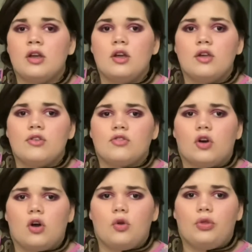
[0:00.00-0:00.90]

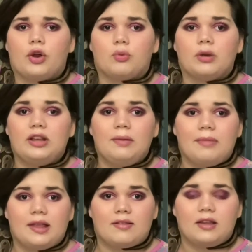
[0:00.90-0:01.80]
So they're really
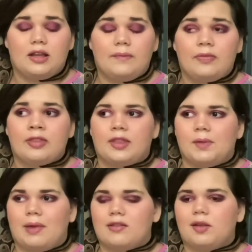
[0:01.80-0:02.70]
messy, they
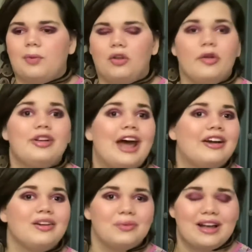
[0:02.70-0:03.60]
mess up all their
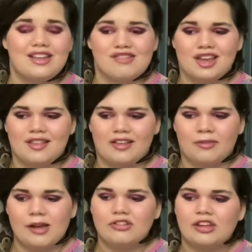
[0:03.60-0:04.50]
decorations,
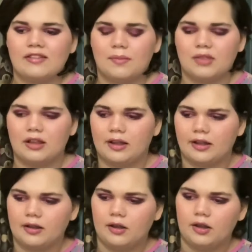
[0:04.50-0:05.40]
especially something like
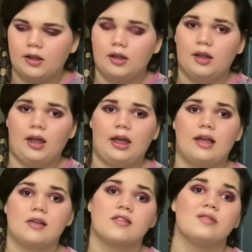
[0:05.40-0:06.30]
a
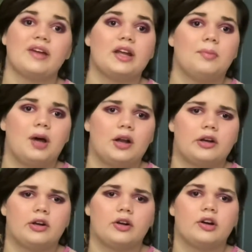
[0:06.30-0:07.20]
savanna monitor
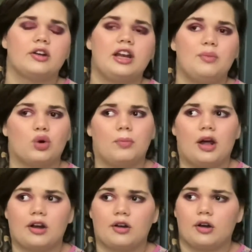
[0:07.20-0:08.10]
or Timor
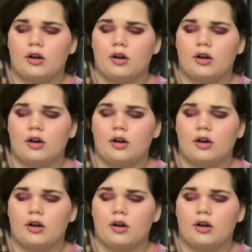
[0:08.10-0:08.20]
monitor.